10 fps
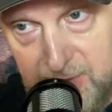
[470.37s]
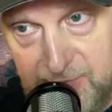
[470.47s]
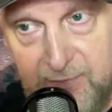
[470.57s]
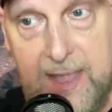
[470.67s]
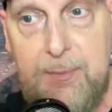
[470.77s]

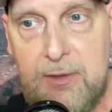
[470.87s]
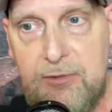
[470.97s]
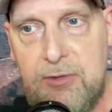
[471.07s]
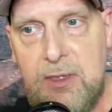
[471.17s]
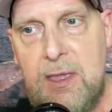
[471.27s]

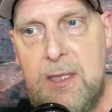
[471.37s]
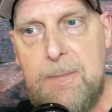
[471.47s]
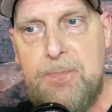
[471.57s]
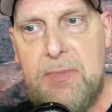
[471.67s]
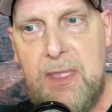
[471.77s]
famous,
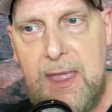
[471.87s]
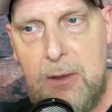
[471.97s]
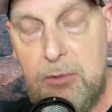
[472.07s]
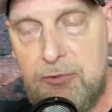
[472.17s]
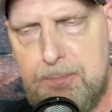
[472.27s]

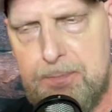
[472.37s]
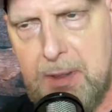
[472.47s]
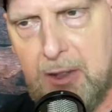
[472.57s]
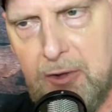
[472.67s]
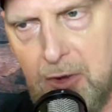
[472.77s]
it was
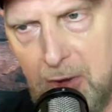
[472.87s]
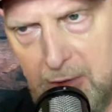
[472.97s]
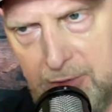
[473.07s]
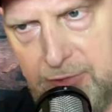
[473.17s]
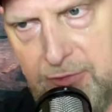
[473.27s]

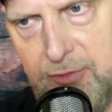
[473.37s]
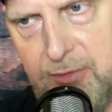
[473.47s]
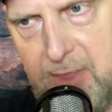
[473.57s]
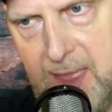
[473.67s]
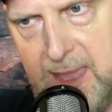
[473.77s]
because
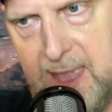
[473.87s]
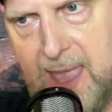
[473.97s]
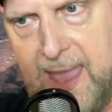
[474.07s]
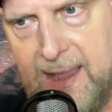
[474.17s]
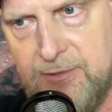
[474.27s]
they
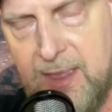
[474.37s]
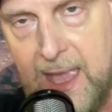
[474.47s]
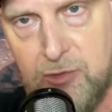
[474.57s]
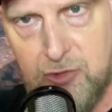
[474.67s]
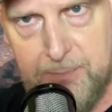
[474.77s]
had
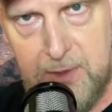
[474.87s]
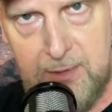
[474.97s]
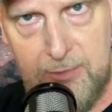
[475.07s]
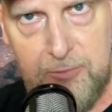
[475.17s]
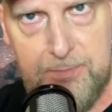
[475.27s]

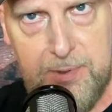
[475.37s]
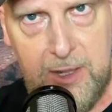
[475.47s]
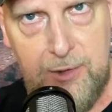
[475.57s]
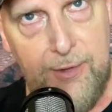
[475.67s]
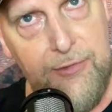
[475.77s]
attributes,
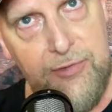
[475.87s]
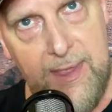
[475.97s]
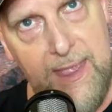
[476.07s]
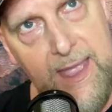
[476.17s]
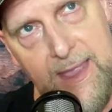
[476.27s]
because
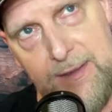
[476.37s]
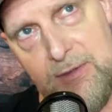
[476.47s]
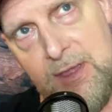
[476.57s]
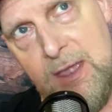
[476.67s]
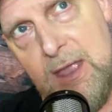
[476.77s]
they had
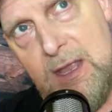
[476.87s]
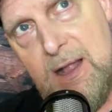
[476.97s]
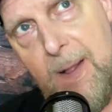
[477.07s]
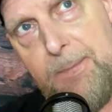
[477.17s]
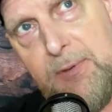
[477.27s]

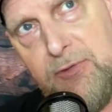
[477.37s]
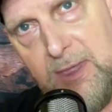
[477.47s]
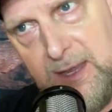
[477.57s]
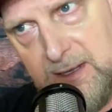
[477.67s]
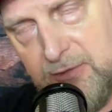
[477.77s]
a
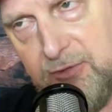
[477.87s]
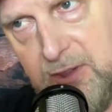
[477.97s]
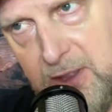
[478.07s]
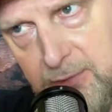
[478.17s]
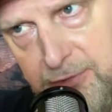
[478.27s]
particular
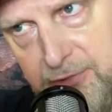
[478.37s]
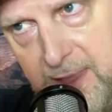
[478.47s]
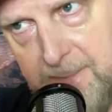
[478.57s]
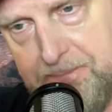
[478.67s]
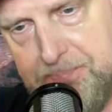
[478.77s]
skill
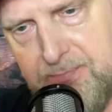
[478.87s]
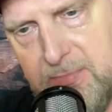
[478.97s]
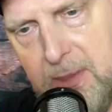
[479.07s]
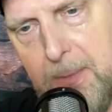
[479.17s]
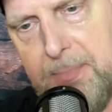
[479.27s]
set,
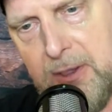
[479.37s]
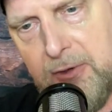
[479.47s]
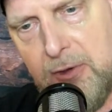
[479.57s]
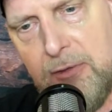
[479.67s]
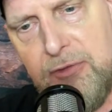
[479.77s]
because